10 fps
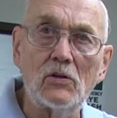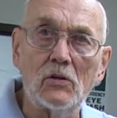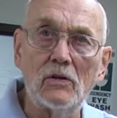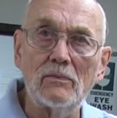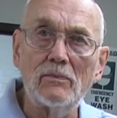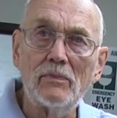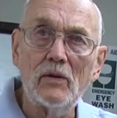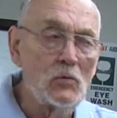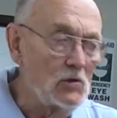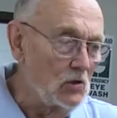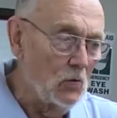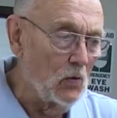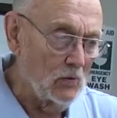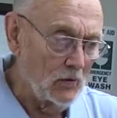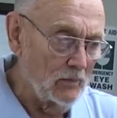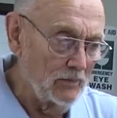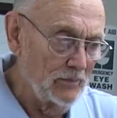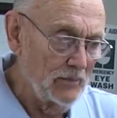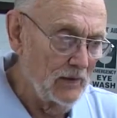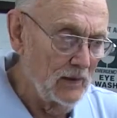cured with no odor.
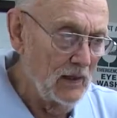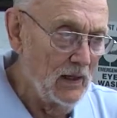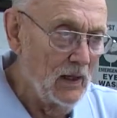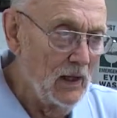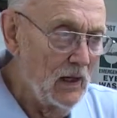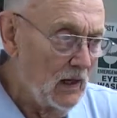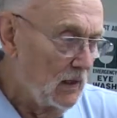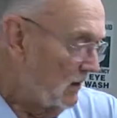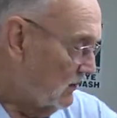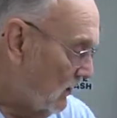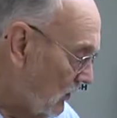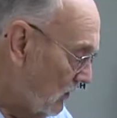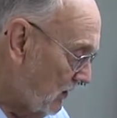So